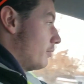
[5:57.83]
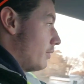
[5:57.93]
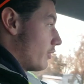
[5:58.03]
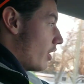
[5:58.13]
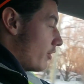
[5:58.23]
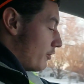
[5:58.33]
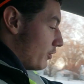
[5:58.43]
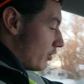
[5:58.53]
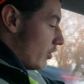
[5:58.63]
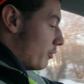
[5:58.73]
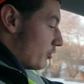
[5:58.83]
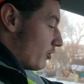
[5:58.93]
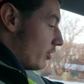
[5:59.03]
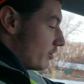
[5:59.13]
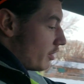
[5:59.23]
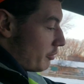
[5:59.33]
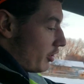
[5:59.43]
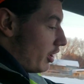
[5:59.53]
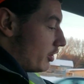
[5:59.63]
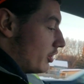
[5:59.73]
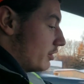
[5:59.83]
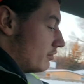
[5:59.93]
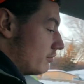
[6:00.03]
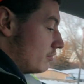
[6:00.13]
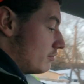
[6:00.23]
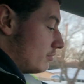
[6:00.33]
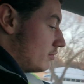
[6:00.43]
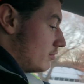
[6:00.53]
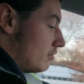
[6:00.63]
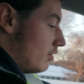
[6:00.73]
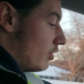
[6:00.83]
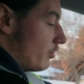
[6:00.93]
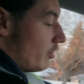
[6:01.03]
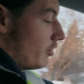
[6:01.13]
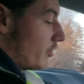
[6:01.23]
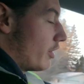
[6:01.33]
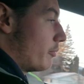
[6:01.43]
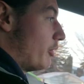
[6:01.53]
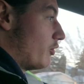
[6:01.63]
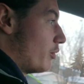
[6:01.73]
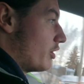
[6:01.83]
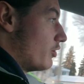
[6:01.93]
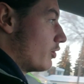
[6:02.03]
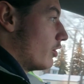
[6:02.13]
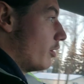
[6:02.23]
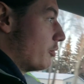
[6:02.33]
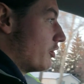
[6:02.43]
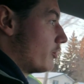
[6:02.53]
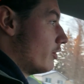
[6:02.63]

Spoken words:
It's got a few kilometers on it. It's got about 100, or it's only got about 22 kilometers.